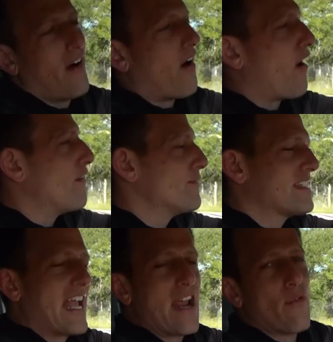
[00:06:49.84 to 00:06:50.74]
are
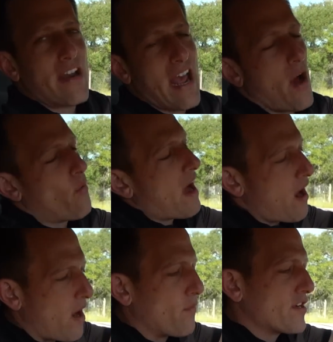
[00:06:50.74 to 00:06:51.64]
saying right now,
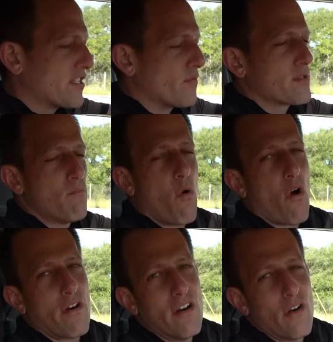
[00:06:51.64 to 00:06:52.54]
wow, I wish there was
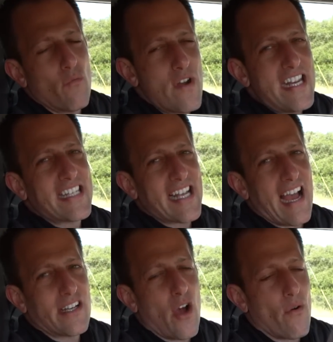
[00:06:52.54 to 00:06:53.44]
more
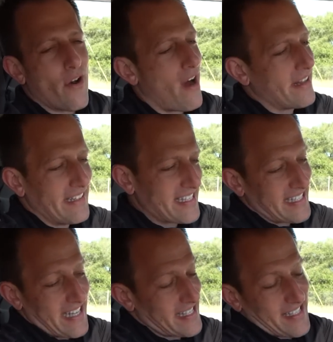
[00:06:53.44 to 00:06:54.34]
redesign going on.
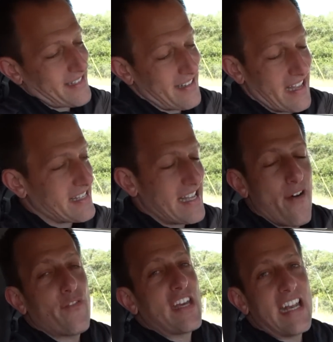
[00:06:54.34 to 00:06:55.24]
Listen, it's
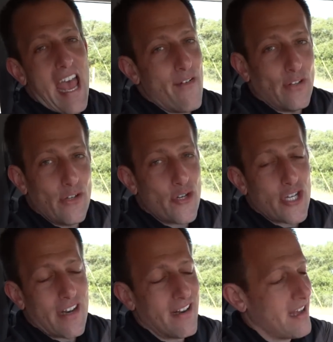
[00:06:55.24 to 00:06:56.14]
definitely an
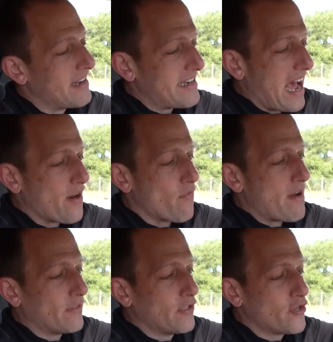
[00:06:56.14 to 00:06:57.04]
evolution, not a
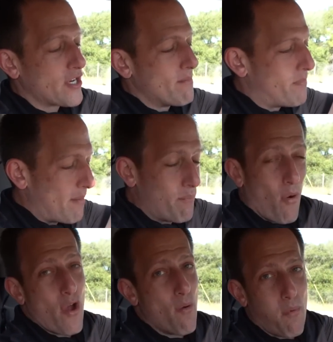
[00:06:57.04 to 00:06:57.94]
revolution, but
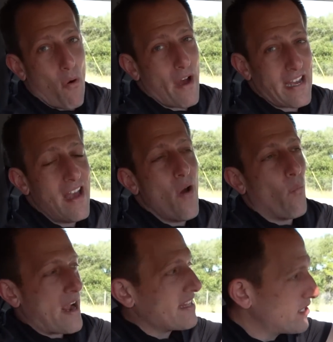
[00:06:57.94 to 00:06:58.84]
boy, oh boy,
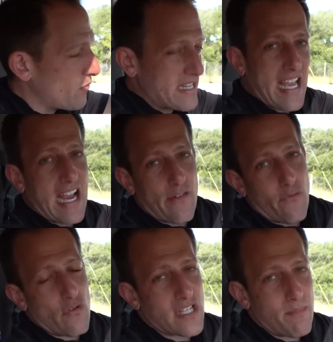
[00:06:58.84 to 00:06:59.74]
wait until we take it
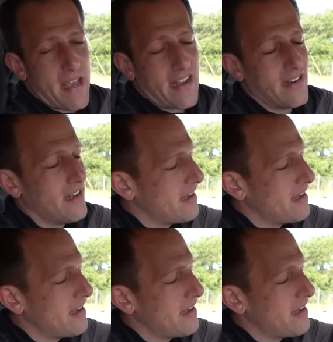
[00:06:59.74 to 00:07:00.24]
for a spin.